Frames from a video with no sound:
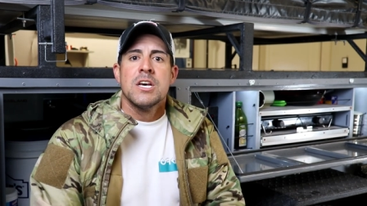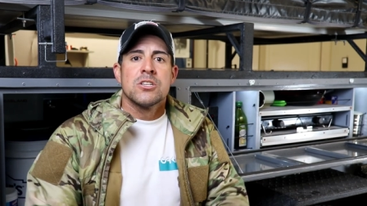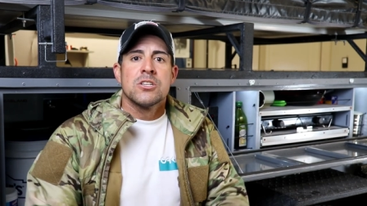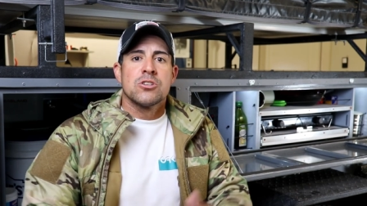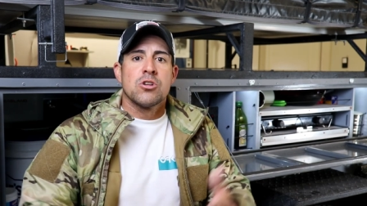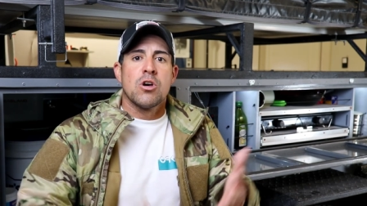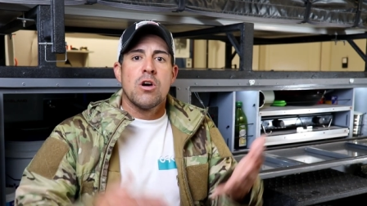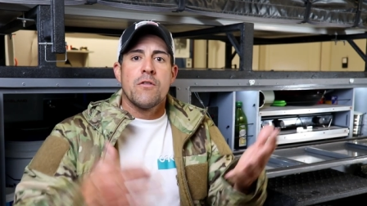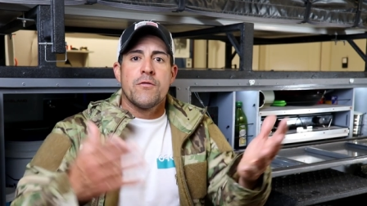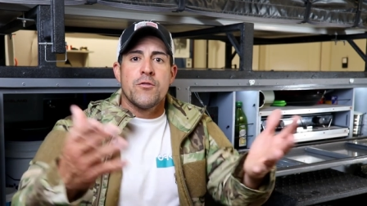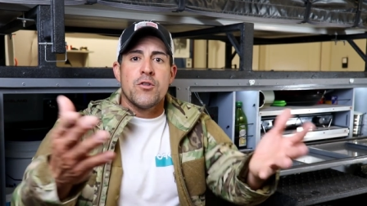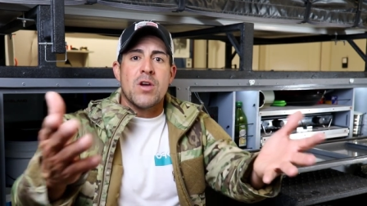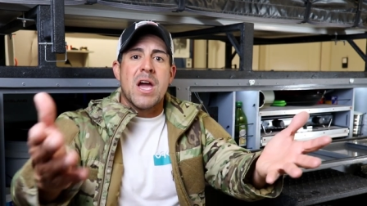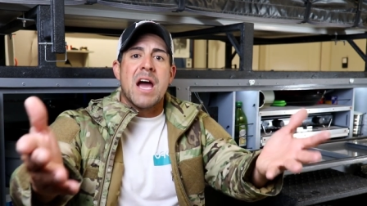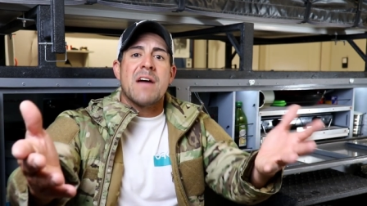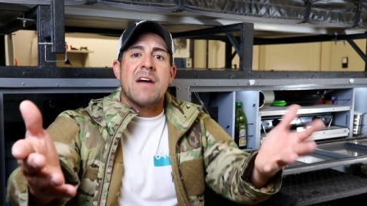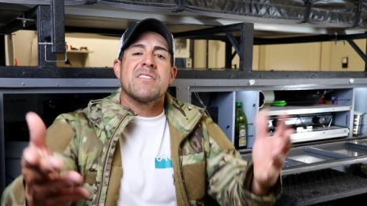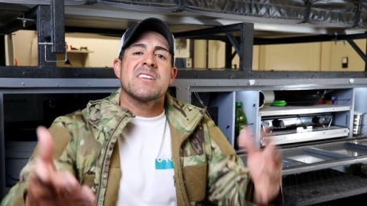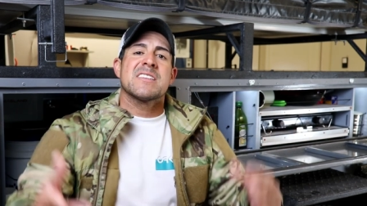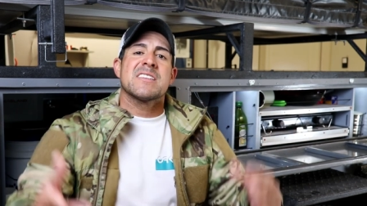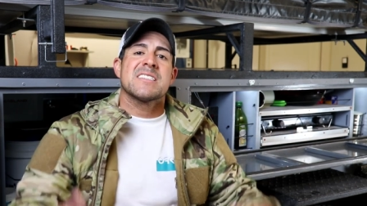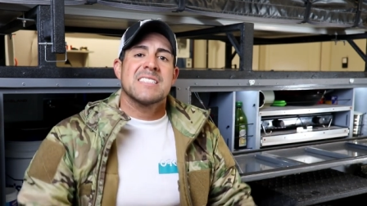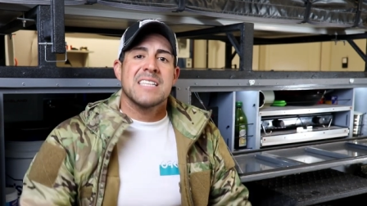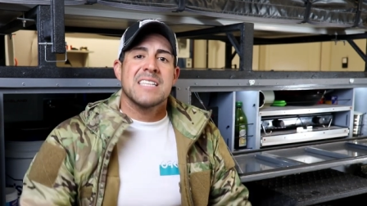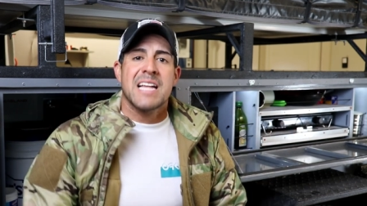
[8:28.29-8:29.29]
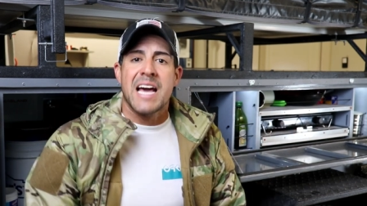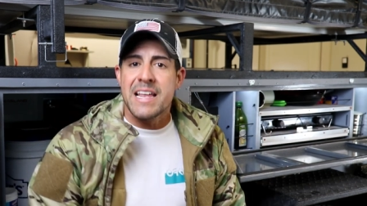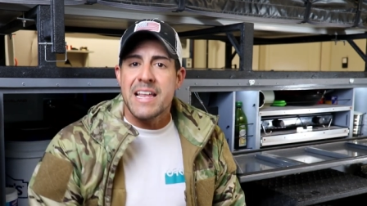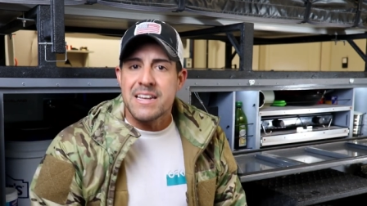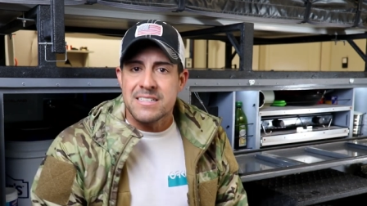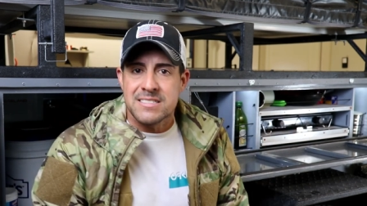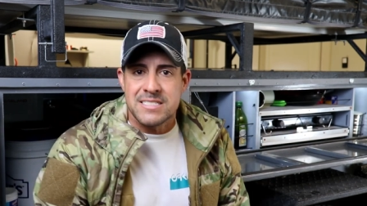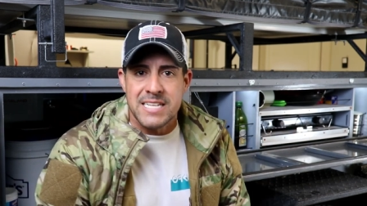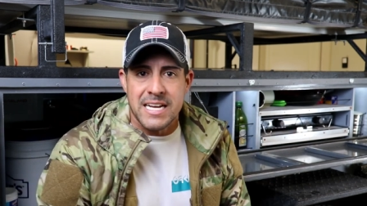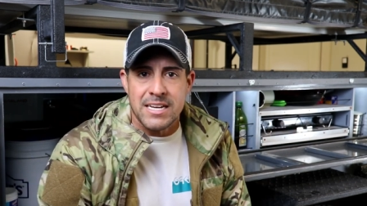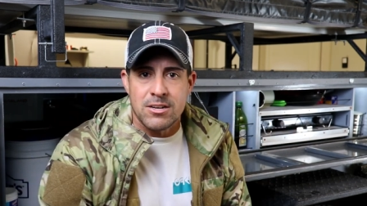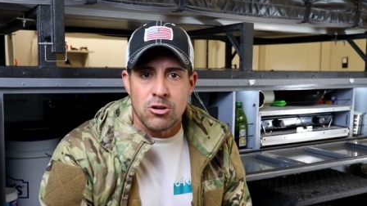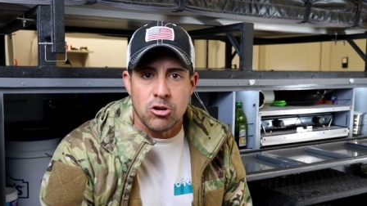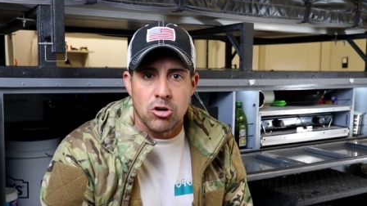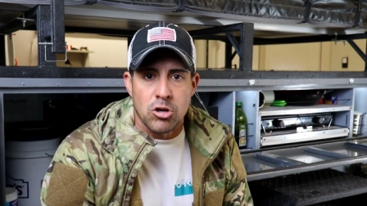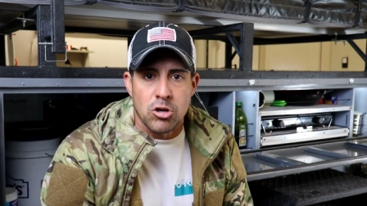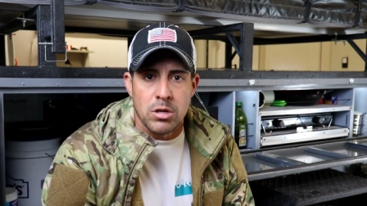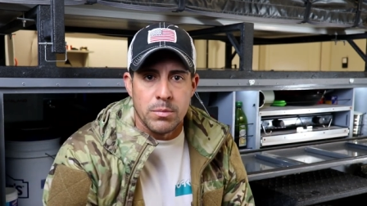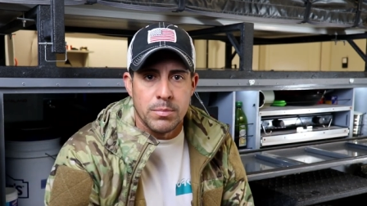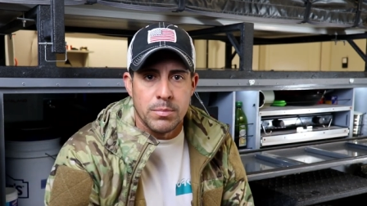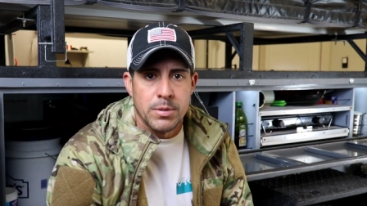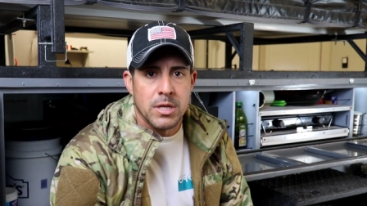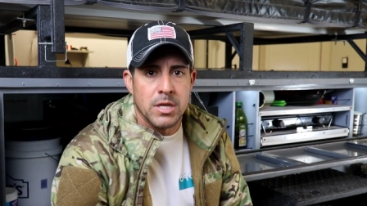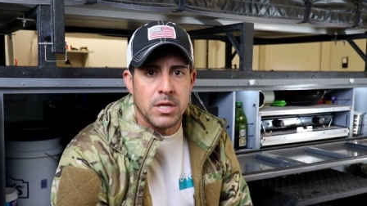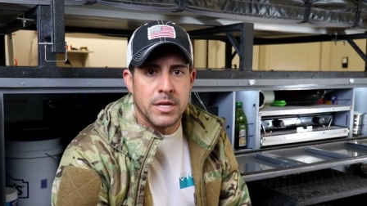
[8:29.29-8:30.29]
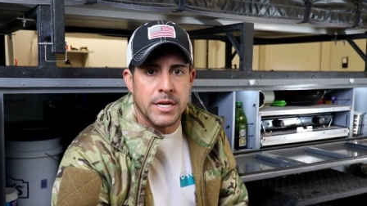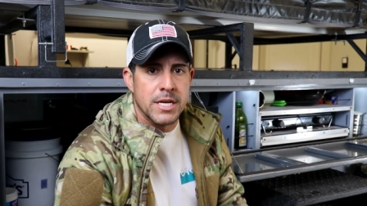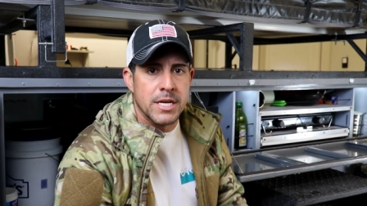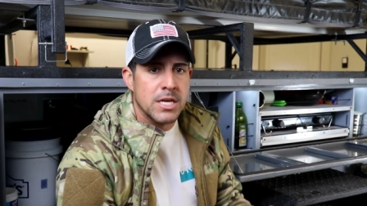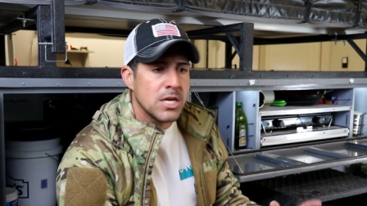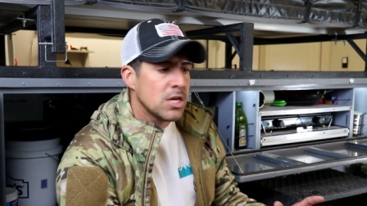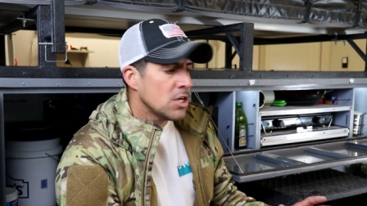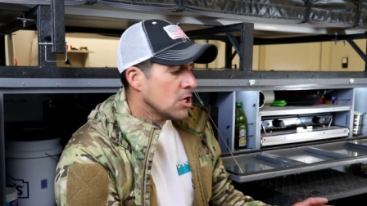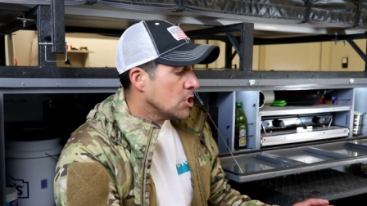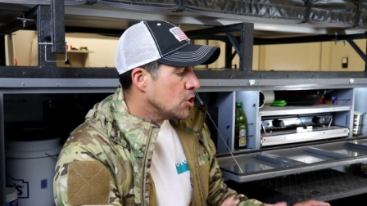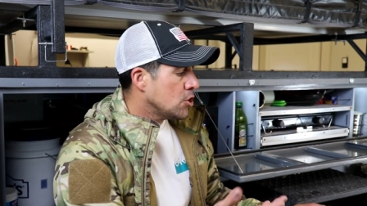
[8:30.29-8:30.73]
So if you have the slightest technical ability,